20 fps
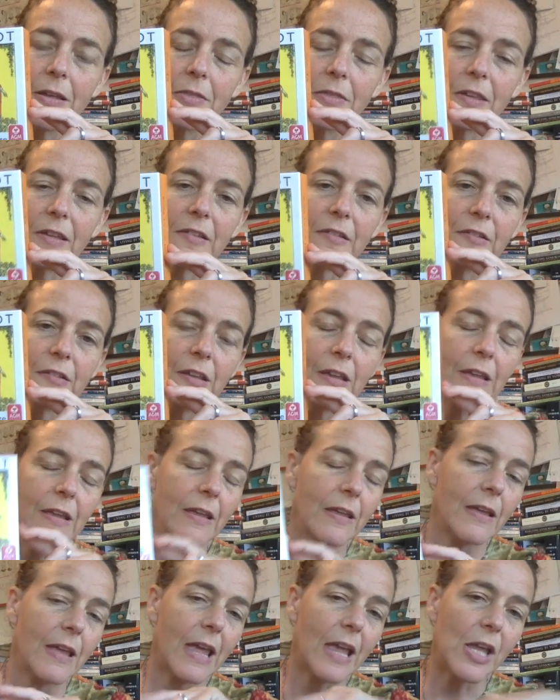this
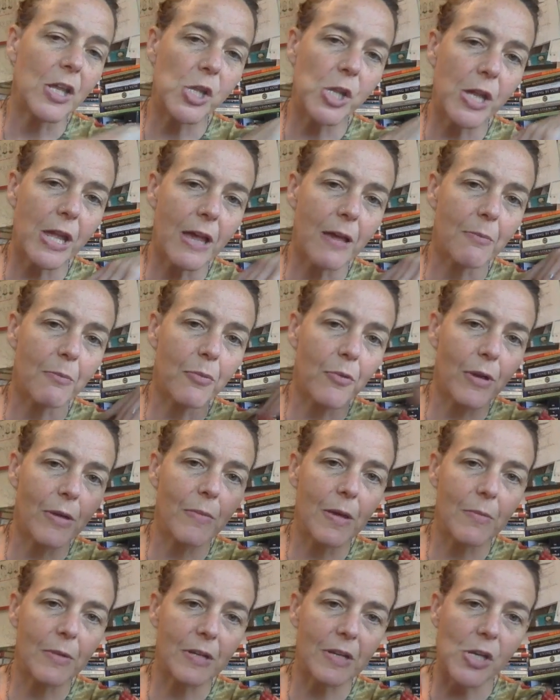AGM
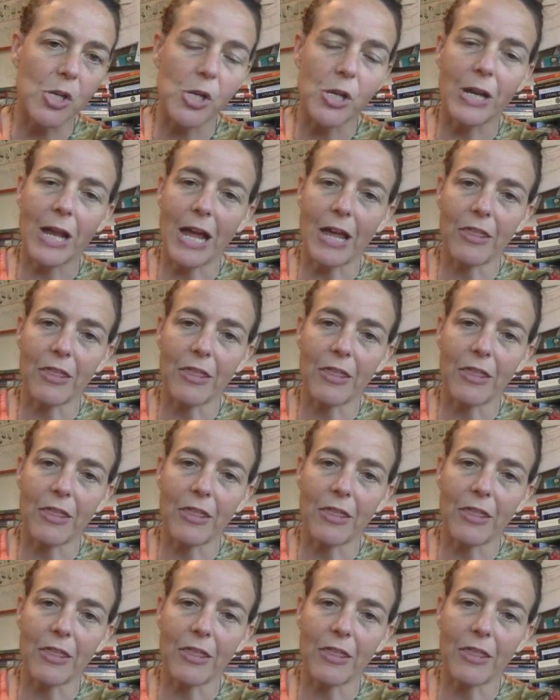Premium Edition,